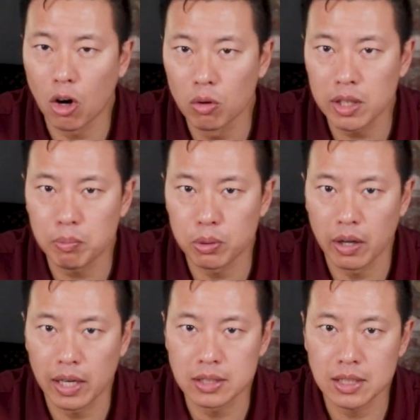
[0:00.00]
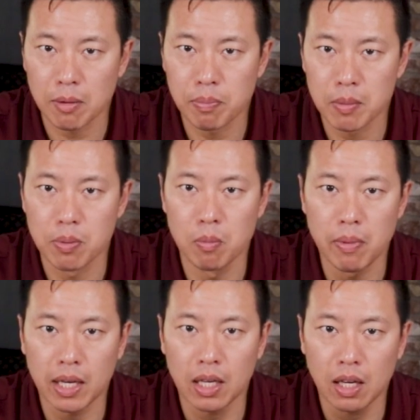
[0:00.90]
only place that people
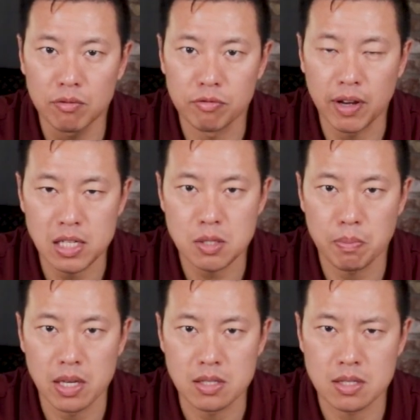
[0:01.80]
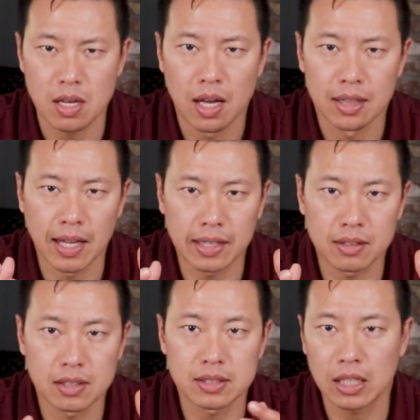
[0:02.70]
make investments like
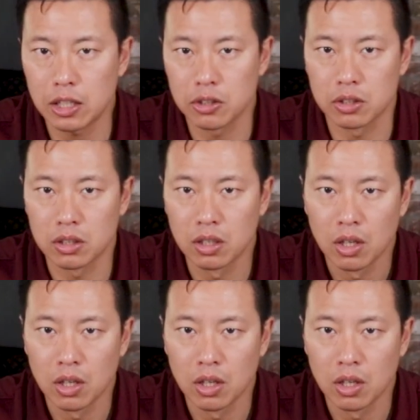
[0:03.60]
this either.